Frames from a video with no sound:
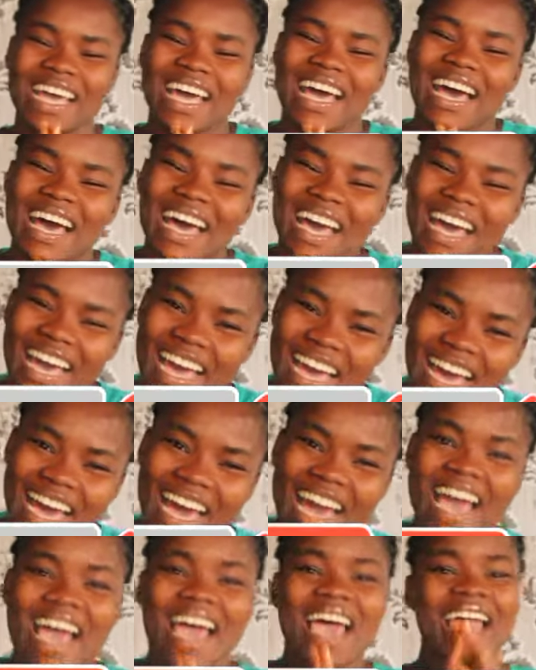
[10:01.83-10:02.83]
name.
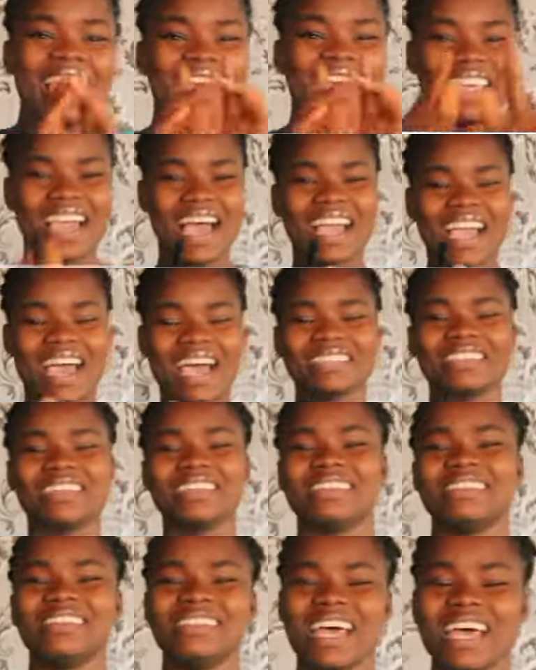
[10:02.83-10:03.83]
Yeah, guys, until